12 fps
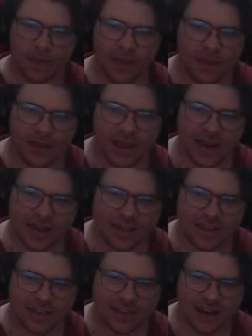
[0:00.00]
Kelly
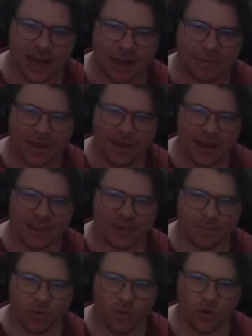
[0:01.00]
sets it up. It's a
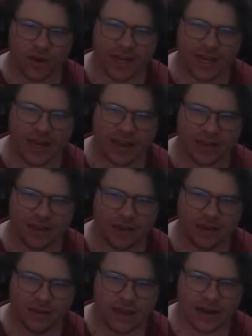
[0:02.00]
poor kick.
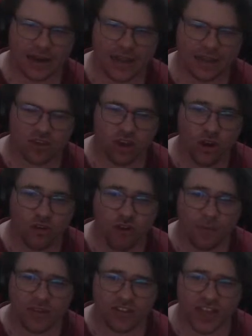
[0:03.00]
And Sloan
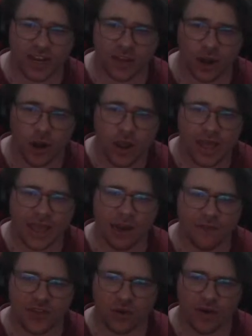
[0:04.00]
drops the sitter though. Hill
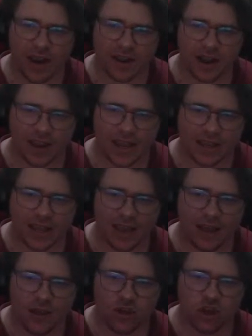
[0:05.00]
off the ground, can't get
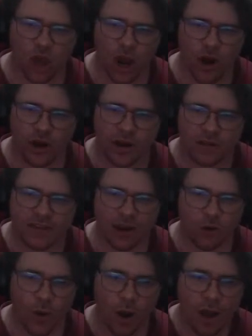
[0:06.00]
there. Sloan,
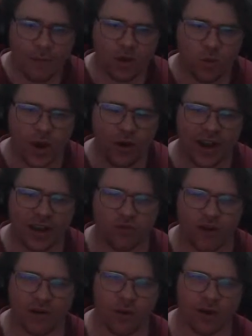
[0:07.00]
tackle bro, McQuarrie.
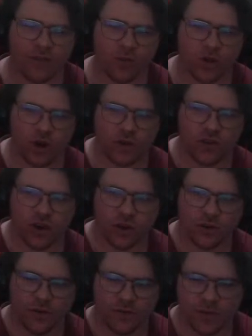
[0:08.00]
Great work from Jones to knock it
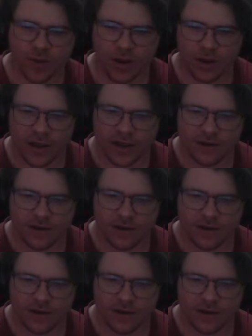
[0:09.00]
through for a behind.